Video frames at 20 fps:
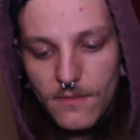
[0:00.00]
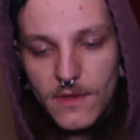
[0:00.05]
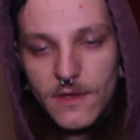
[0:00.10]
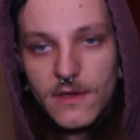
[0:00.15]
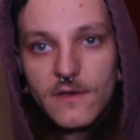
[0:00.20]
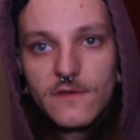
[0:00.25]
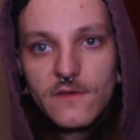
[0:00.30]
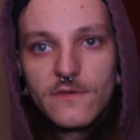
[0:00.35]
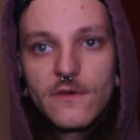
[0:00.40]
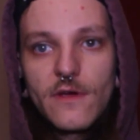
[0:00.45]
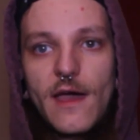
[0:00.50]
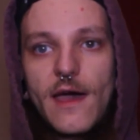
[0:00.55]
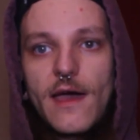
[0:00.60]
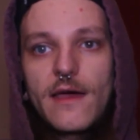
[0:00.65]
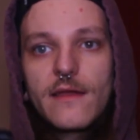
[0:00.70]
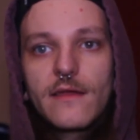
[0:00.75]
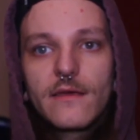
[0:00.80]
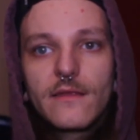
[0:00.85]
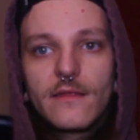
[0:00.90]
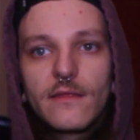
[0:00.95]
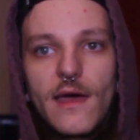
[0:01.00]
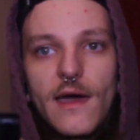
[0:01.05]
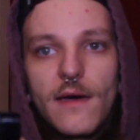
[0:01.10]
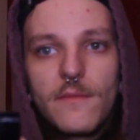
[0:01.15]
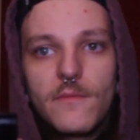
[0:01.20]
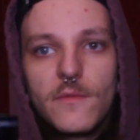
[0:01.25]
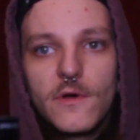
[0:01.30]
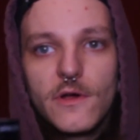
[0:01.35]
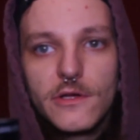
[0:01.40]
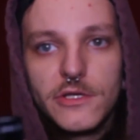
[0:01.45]
because you're adding
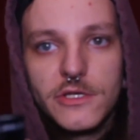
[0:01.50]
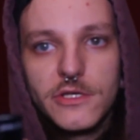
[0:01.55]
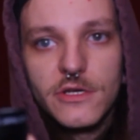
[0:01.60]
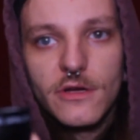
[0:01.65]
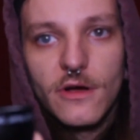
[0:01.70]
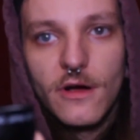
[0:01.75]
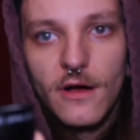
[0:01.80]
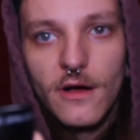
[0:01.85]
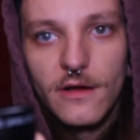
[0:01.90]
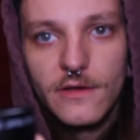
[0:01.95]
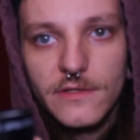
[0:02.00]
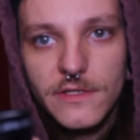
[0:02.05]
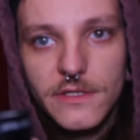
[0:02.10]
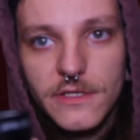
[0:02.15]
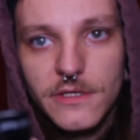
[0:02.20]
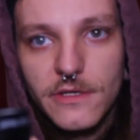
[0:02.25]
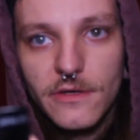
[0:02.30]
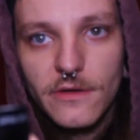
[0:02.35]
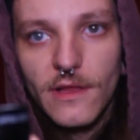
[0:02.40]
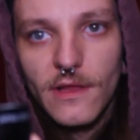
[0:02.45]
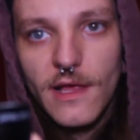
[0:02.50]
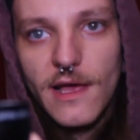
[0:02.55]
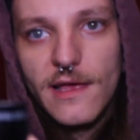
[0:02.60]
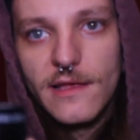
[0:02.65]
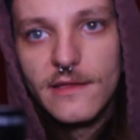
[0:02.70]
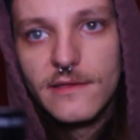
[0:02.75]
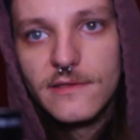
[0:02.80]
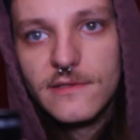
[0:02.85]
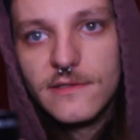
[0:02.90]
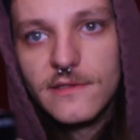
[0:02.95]
that much onto your
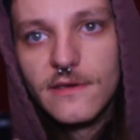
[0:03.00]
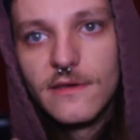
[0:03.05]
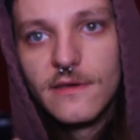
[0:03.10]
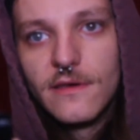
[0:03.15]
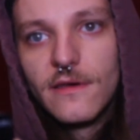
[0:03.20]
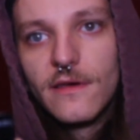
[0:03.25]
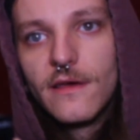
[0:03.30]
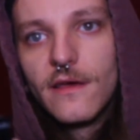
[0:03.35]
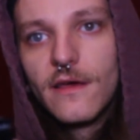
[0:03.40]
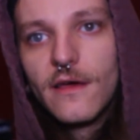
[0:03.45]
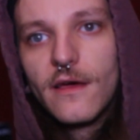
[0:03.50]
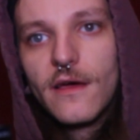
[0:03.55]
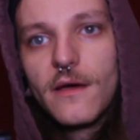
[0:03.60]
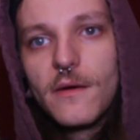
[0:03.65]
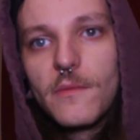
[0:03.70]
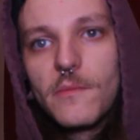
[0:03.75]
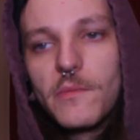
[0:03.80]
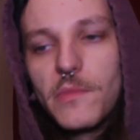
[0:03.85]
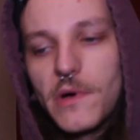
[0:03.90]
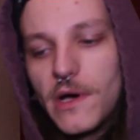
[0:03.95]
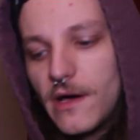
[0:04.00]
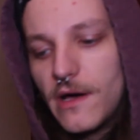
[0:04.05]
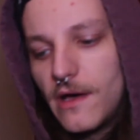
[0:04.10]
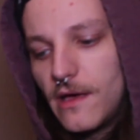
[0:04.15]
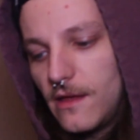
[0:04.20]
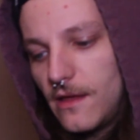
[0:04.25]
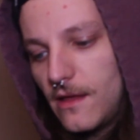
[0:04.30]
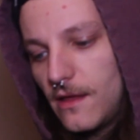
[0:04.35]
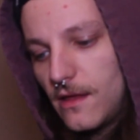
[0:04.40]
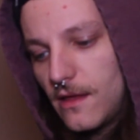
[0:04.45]
lens. But